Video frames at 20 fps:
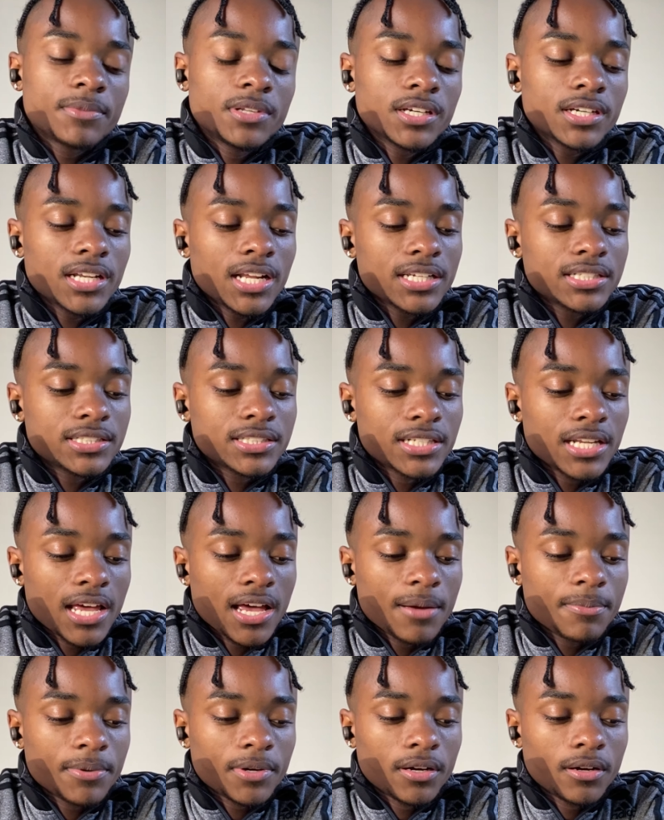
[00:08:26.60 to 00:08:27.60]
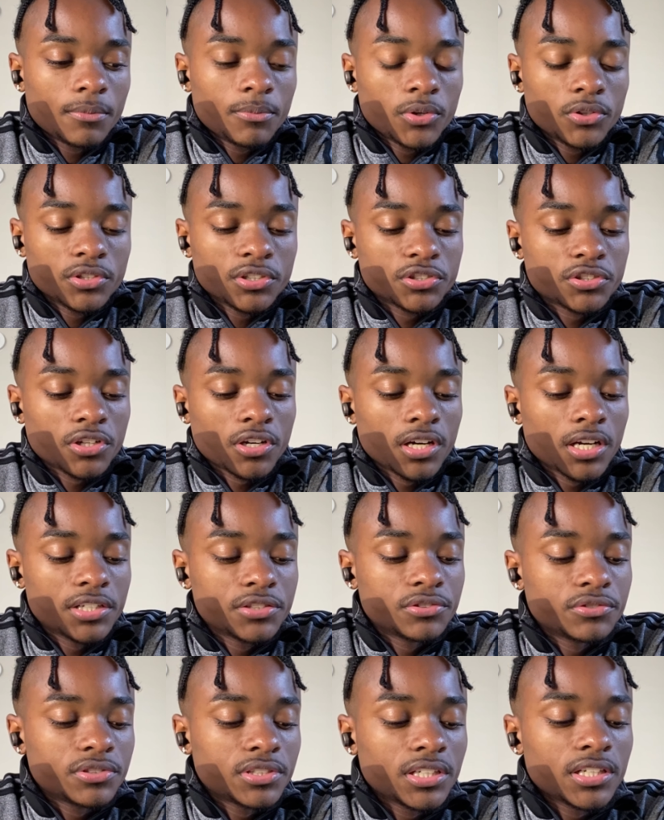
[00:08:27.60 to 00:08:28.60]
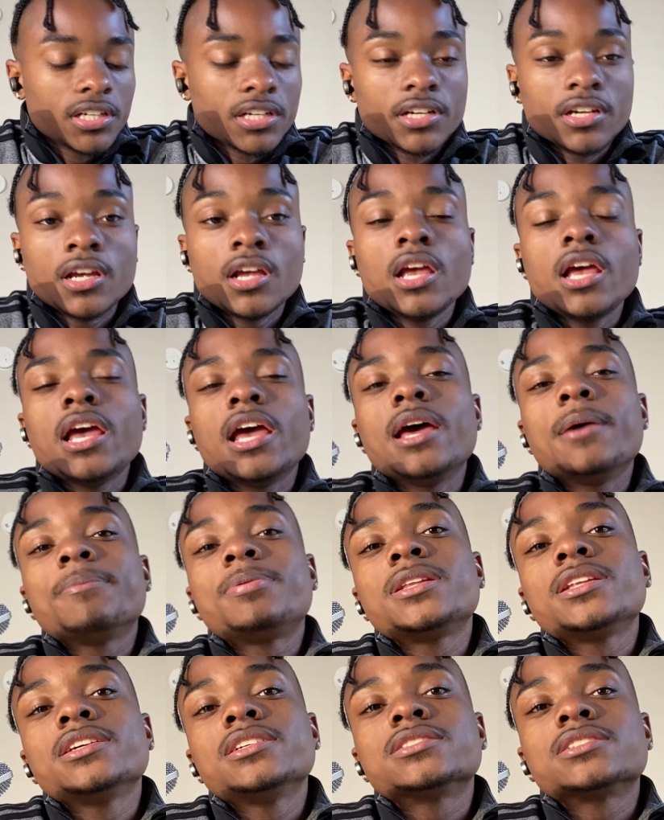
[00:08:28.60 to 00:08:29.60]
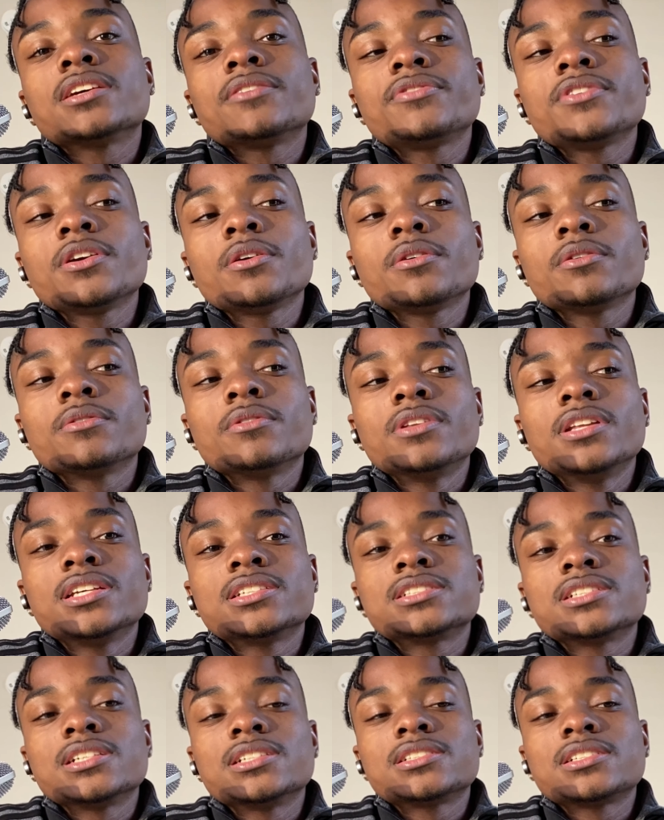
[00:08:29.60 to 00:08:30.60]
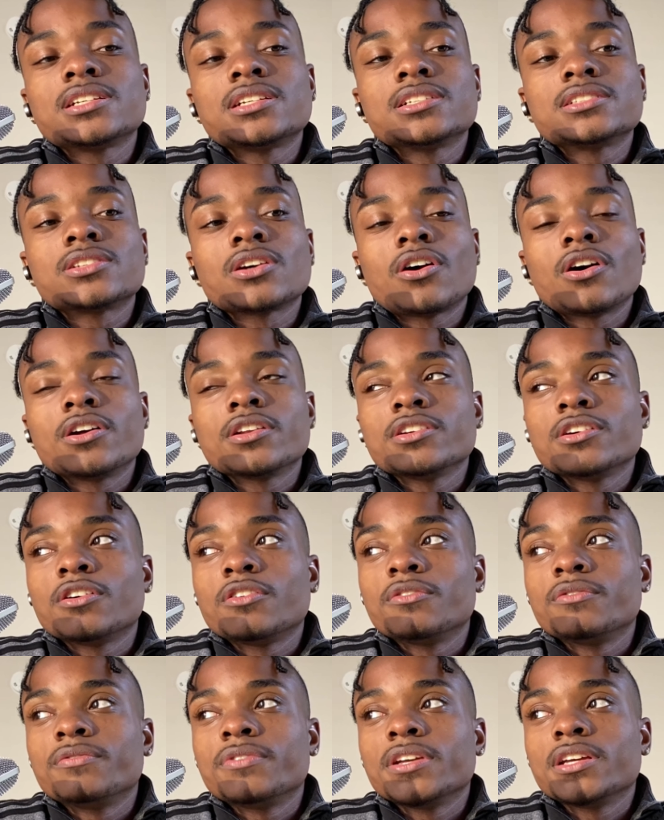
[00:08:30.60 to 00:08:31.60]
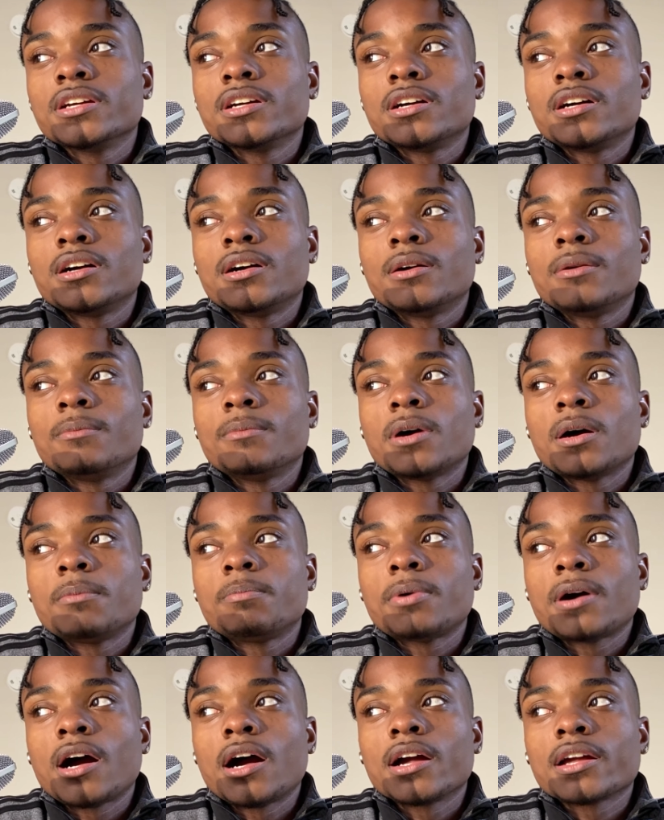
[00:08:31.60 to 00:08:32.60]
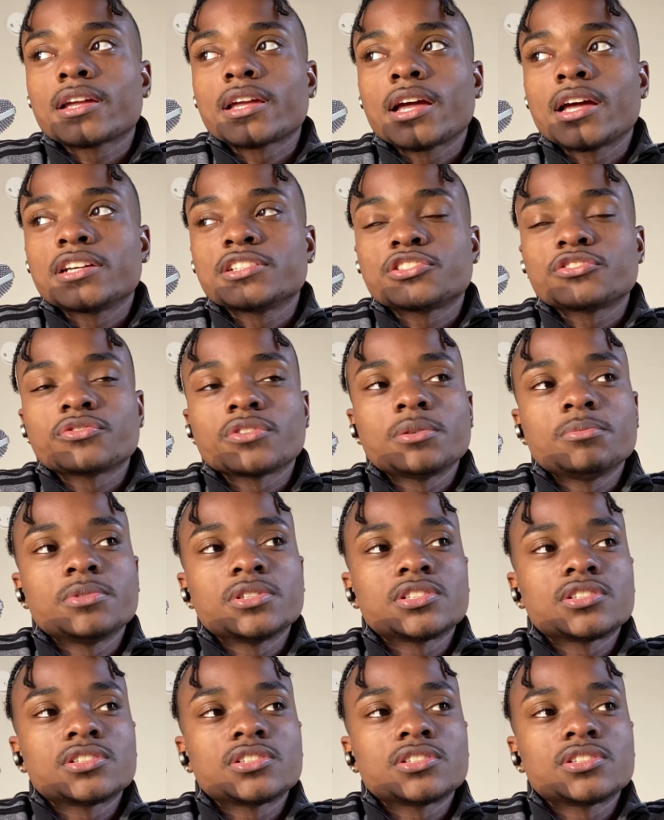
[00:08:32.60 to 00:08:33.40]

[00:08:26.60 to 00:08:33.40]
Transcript: looking at Snap um, on the chart as you see here, and please, if you're listening to this audio via um, a podcast streaming